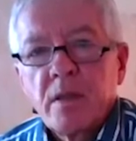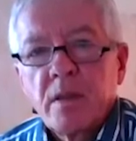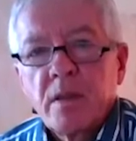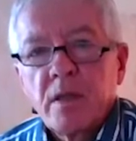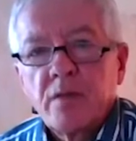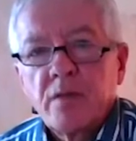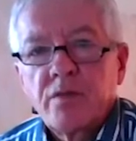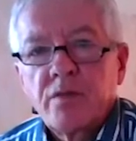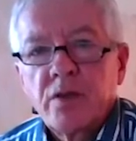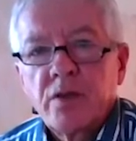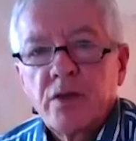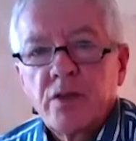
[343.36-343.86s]
The
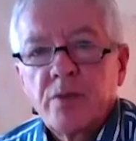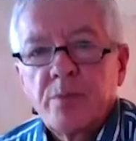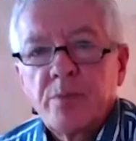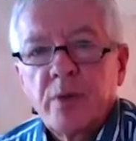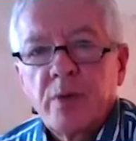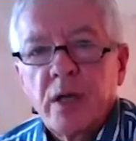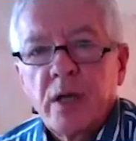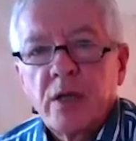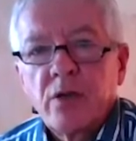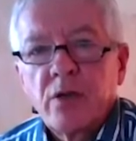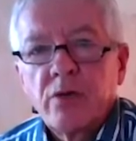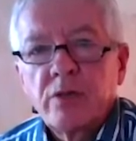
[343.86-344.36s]
further
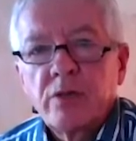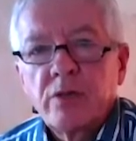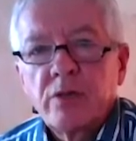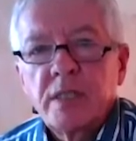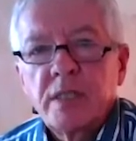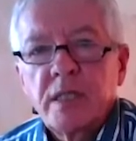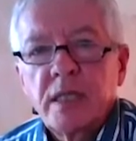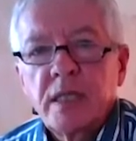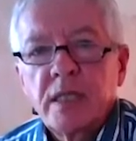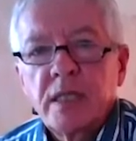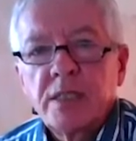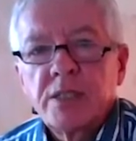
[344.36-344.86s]

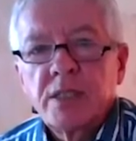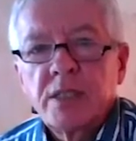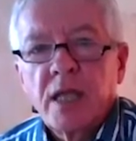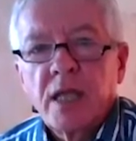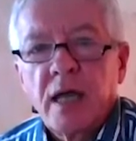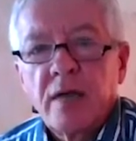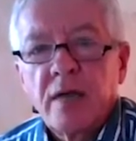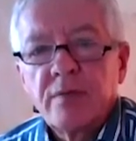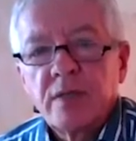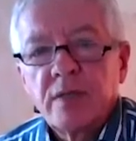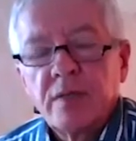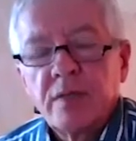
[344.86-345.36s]
priority is to
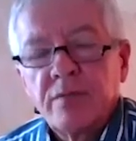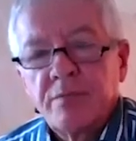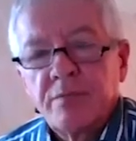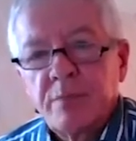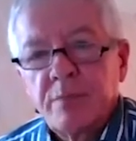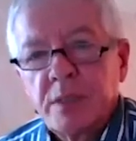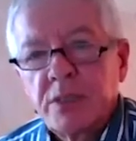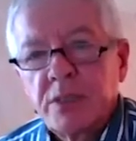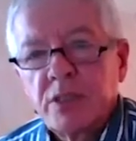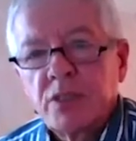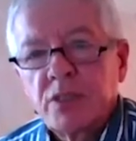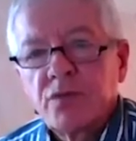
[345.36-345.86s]
have a
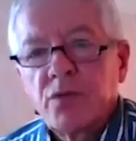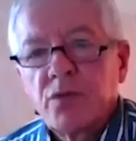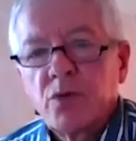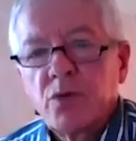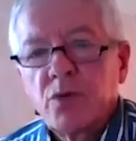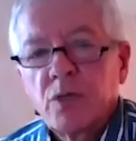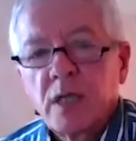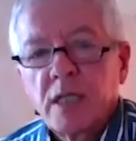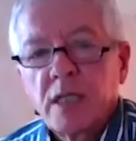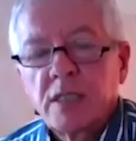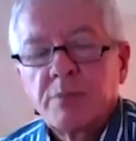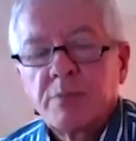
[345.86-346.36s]
business
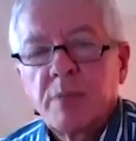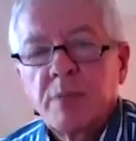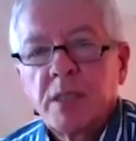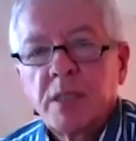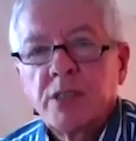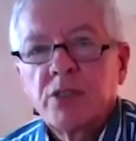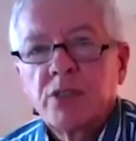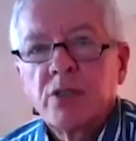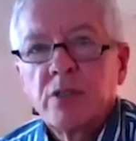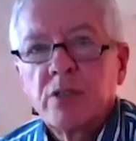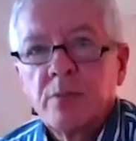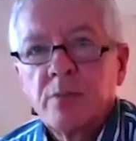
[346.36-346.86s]
forecast
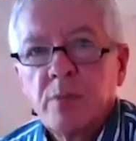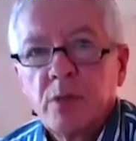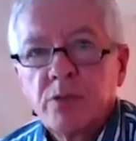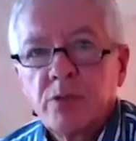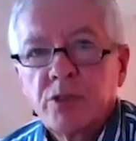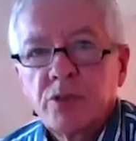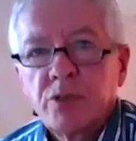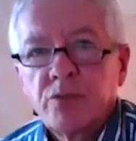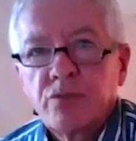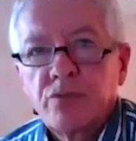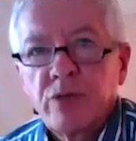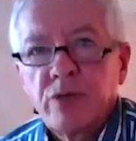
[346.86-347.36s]
based on the
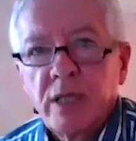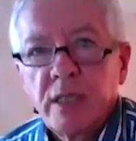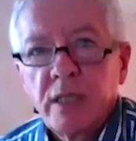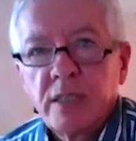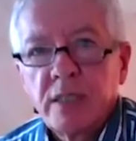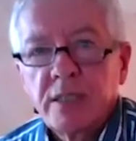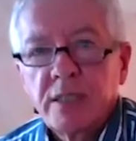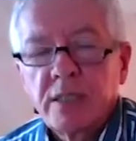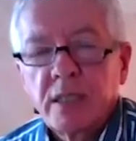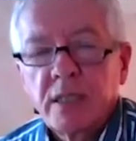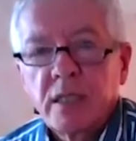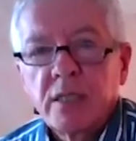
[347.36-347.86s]
most
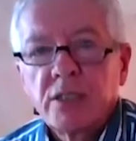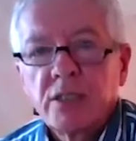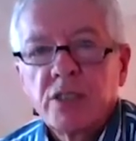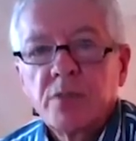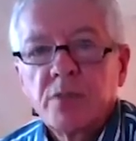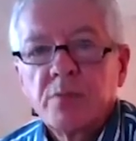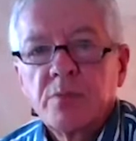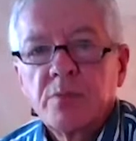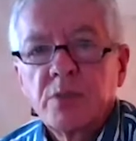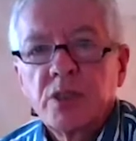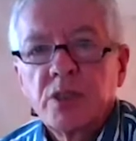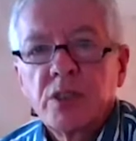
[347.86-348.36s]
realistic
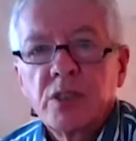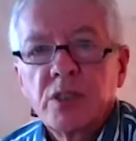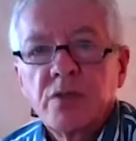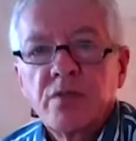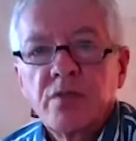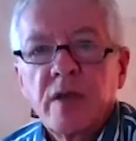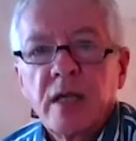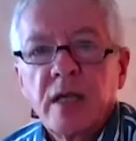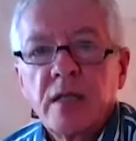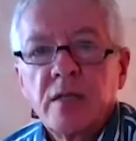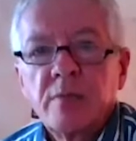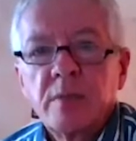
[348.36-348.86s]
assumptions
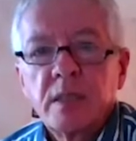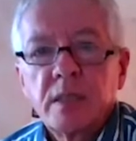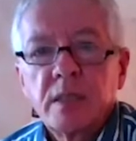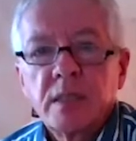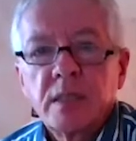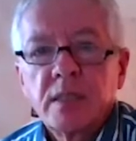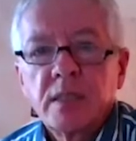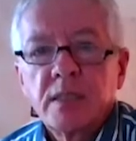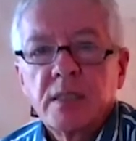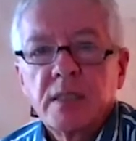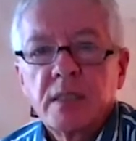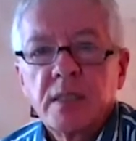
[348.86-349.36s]
available at
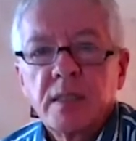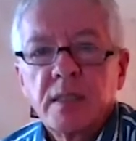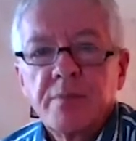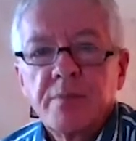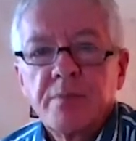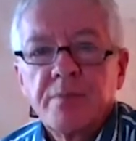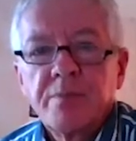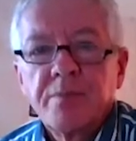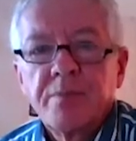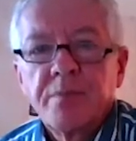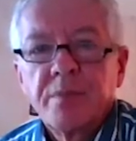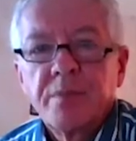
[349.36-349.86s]
the
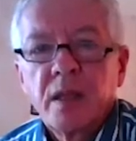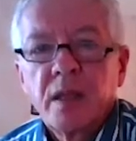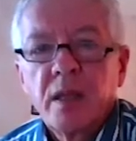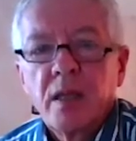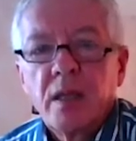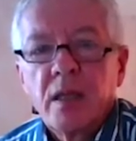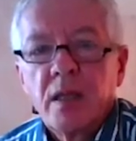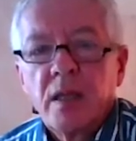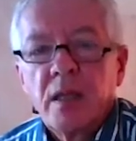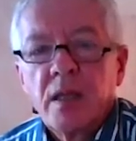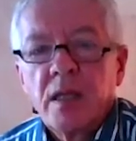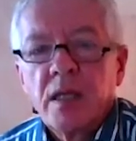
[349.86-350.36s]
time.
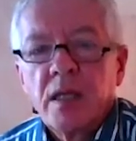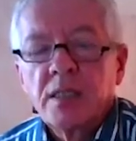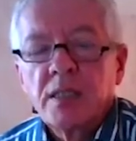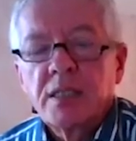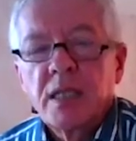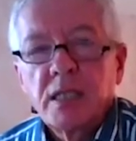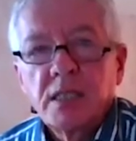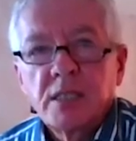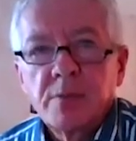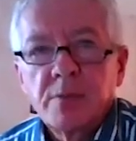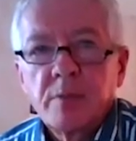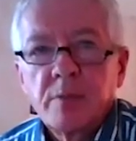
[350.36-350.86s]
A
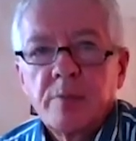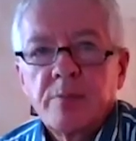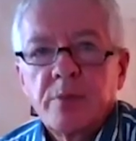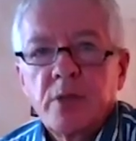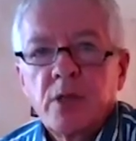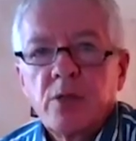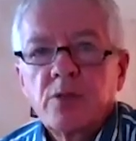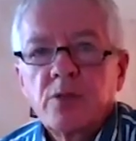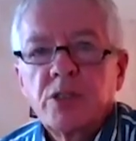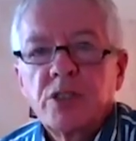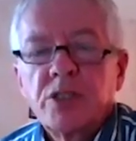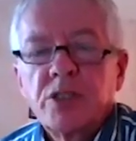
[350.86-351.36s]
sensible
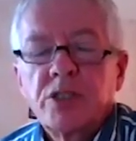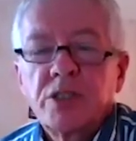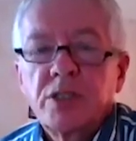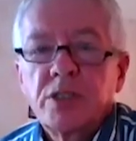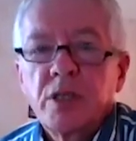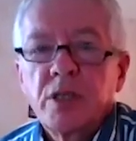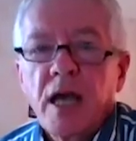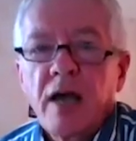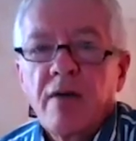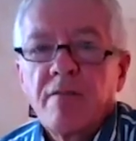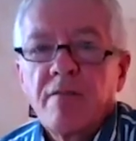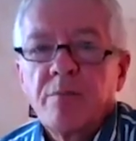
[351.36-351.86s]
approach is
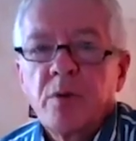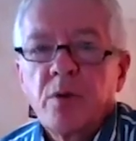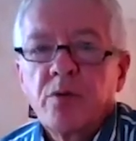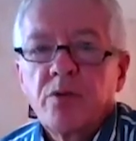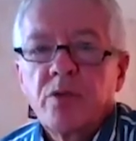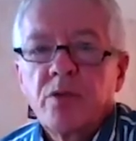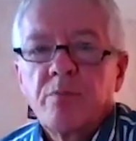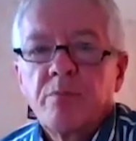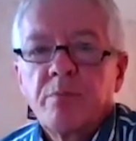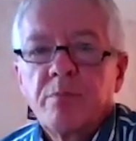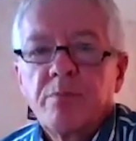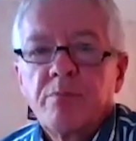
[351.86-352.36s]
to have
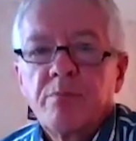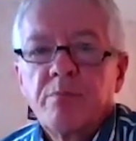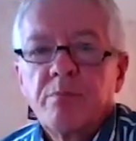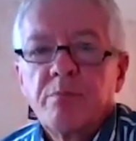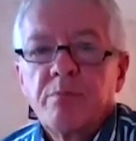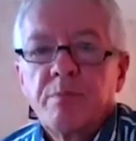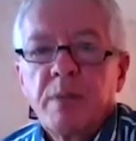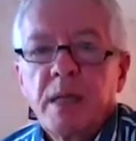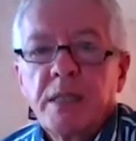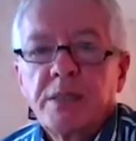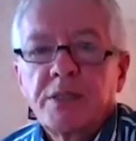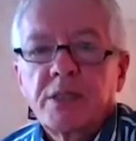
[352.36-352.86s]
both a
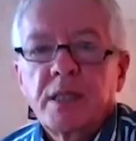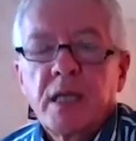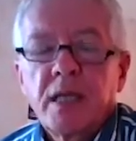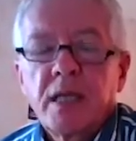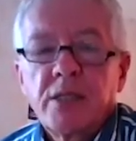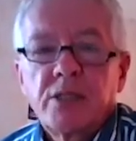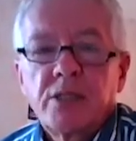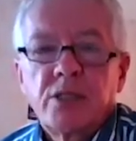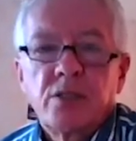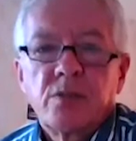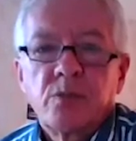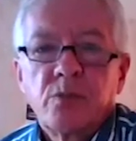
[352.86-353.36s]
best
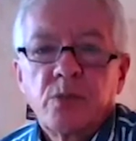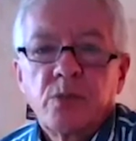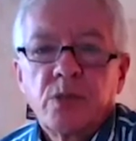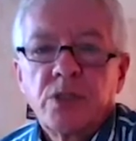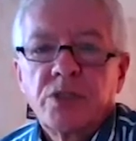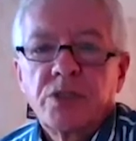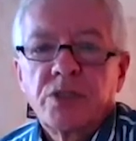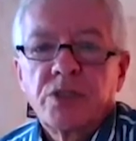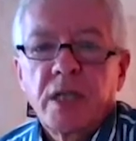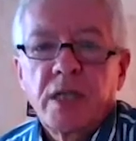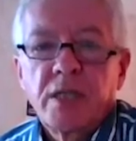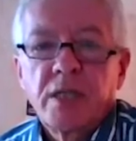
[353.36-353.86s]
case and
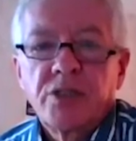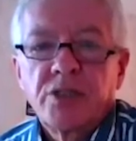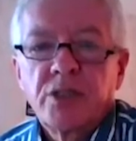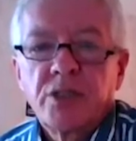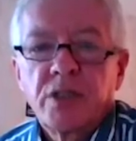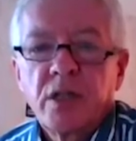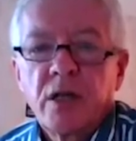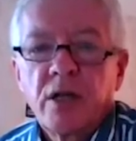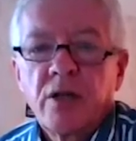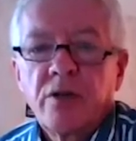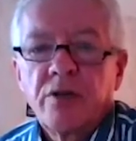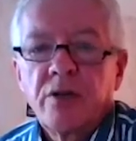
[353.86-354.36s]
worst case
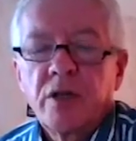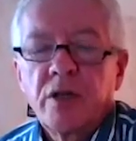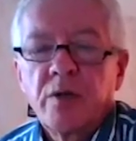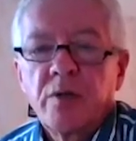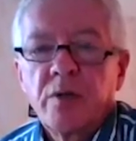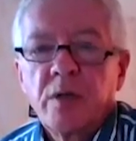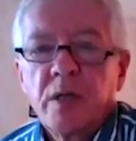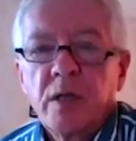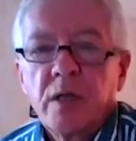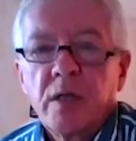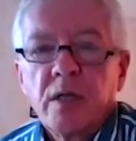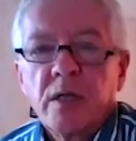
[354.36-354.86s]
scenario,
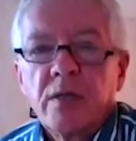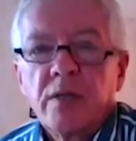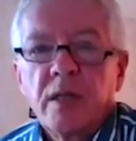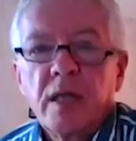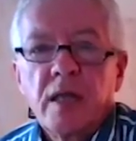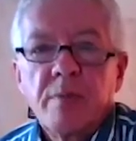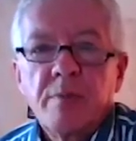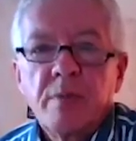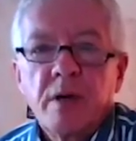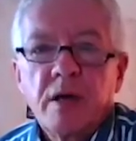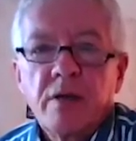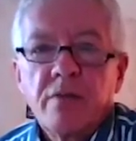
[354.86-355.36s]

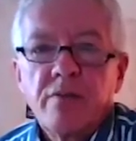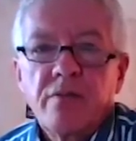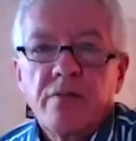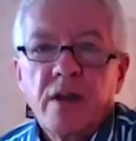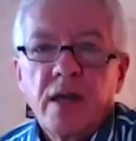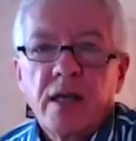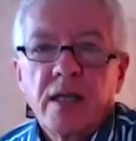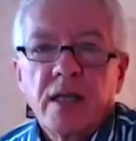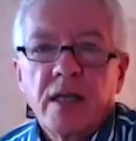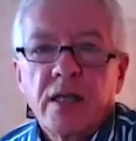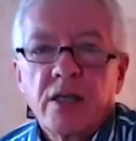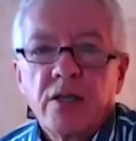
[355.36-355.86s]
thereby
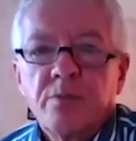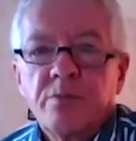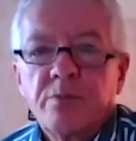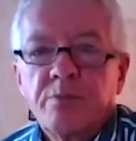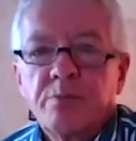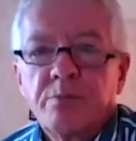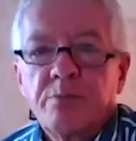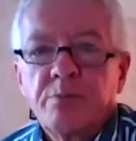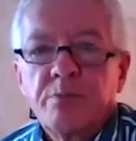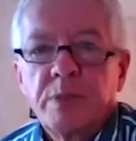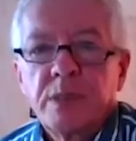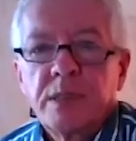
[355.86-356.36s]
flagging up
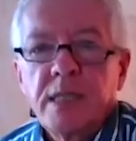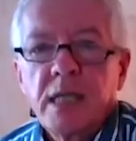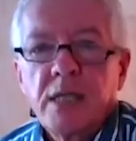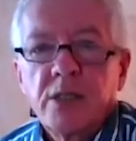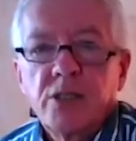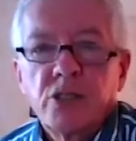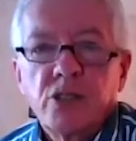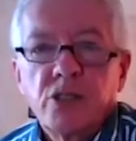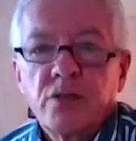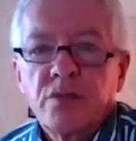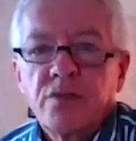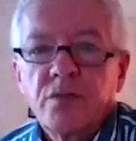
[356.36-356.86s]

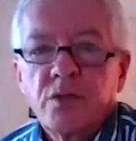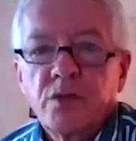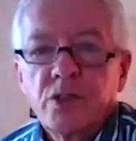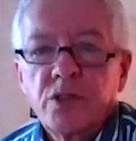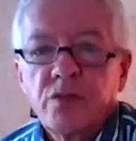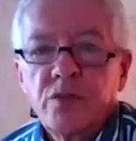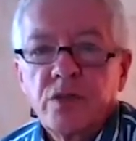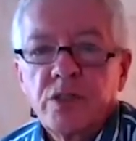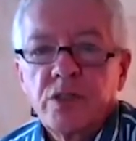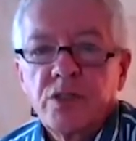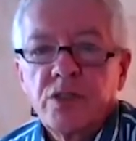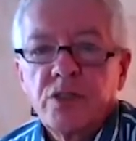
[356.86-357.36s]
potential
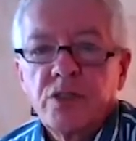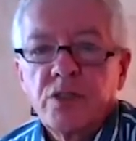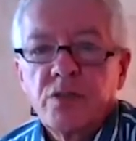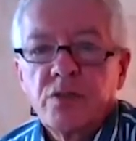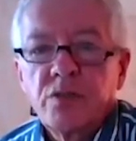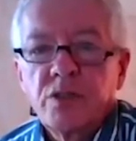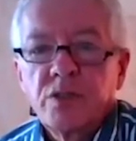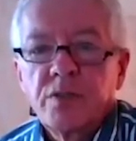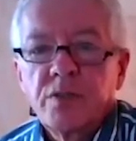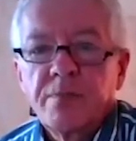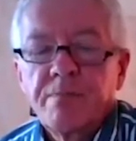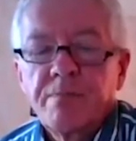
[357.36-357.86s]
future
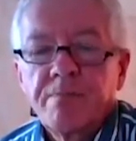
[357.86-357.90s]
issues.